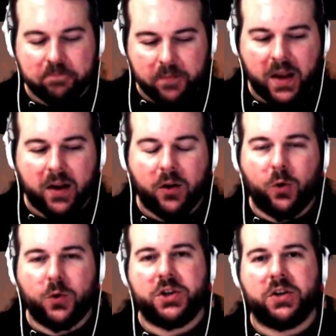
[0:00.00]
Of
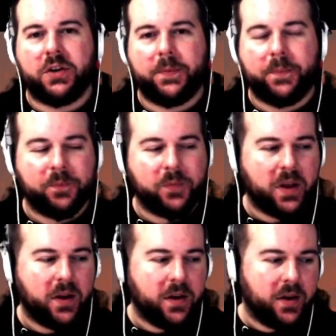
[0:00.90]
course you do.
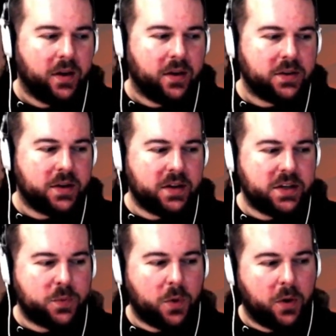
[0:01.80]
So this
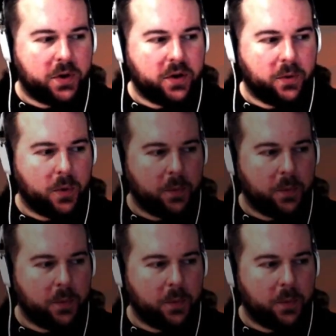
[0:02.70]
is why we do what we